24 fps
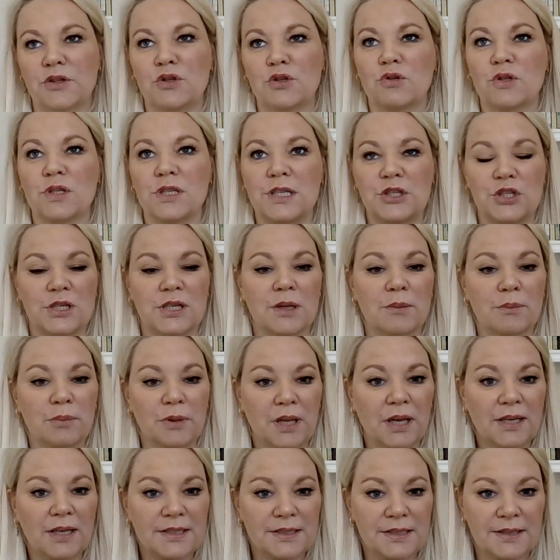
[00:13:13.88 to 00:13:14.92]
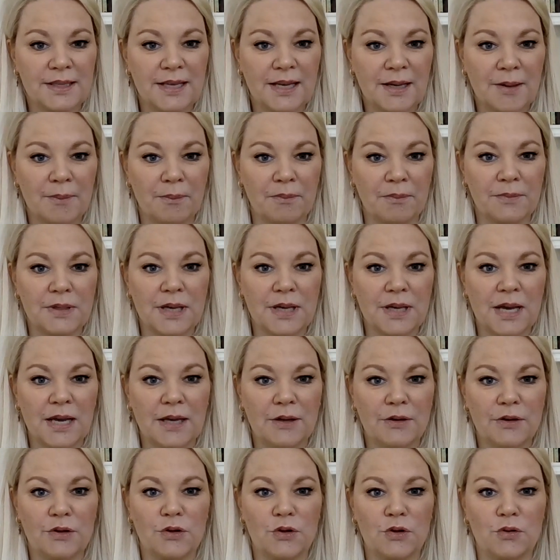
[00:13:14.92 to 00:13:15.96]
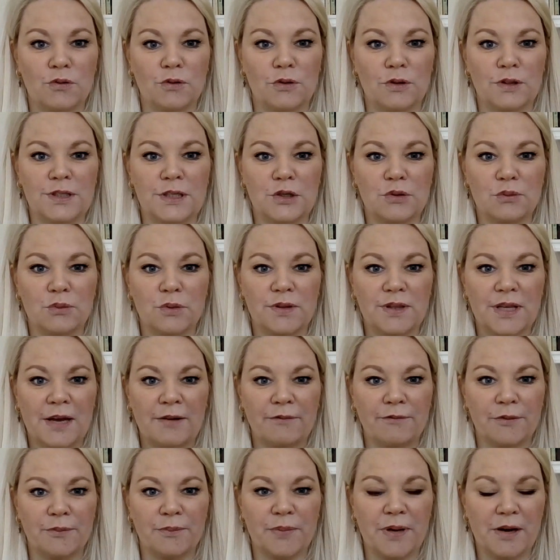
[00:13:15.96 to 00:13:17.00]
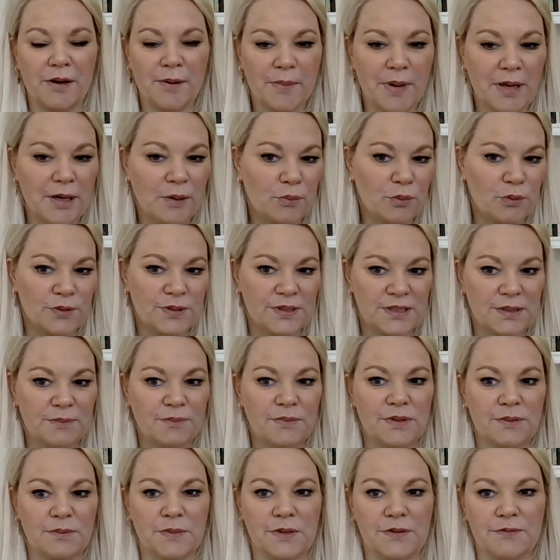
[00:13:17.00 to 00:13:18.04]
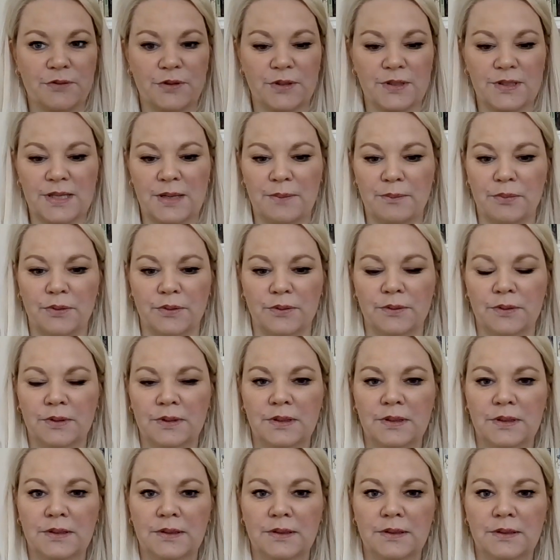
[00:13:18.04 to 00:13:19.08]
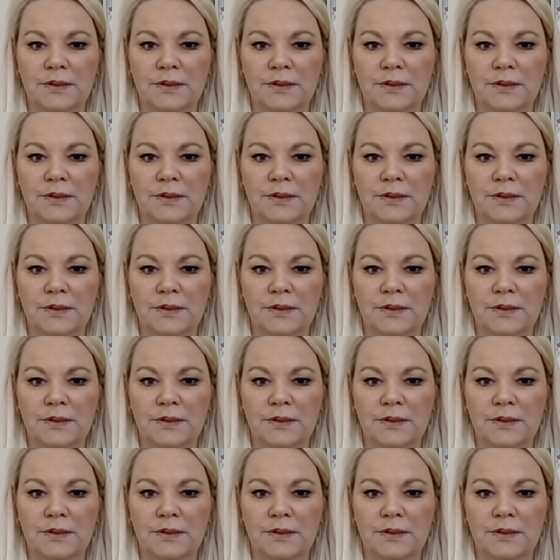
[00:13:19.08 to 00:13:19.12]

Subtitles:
your teaching apply to them? How do you deal with that for perimenopause symptoms, for example?